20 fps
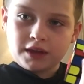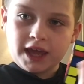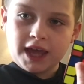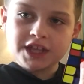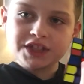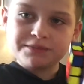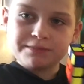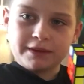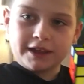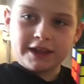
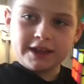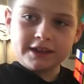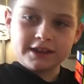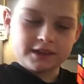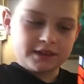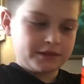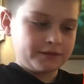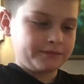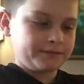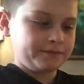edge
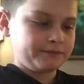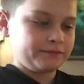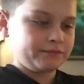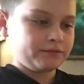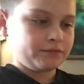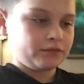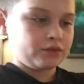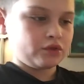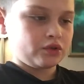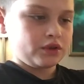piece.
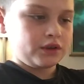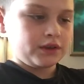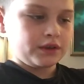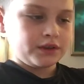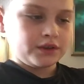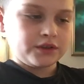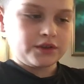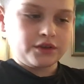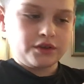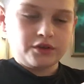
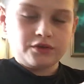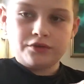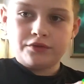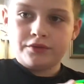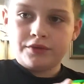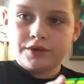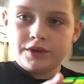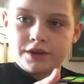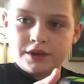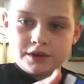So you
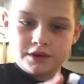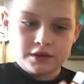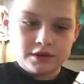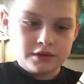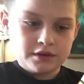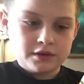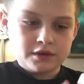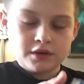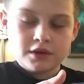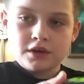would
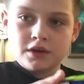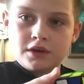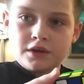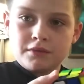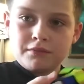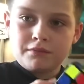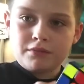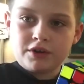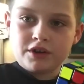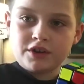
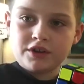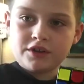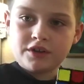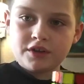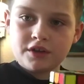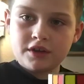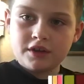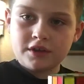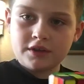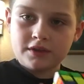bring
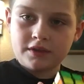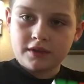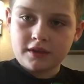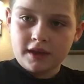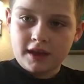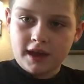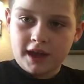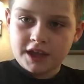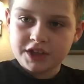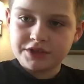the
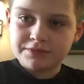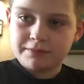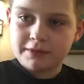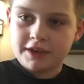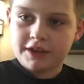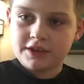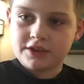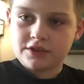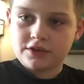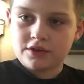edge
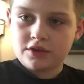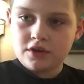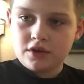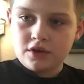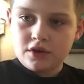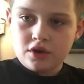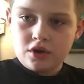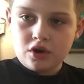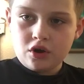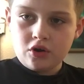piece
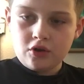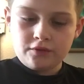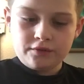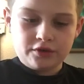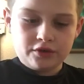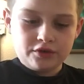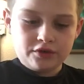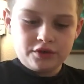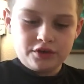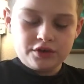
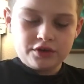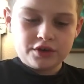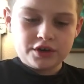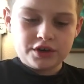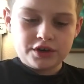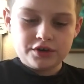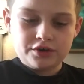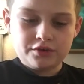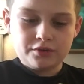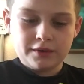over
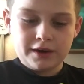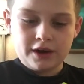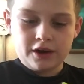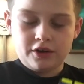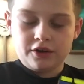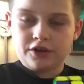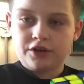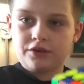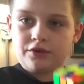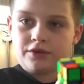to
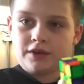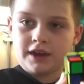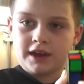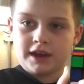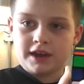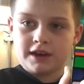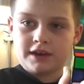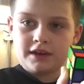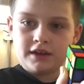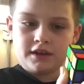where you
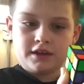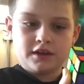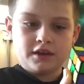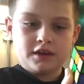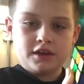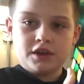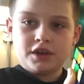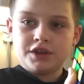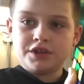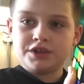can
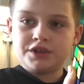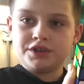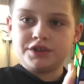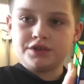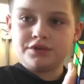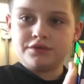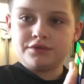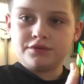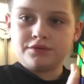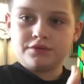
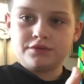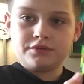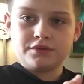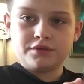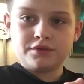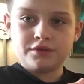do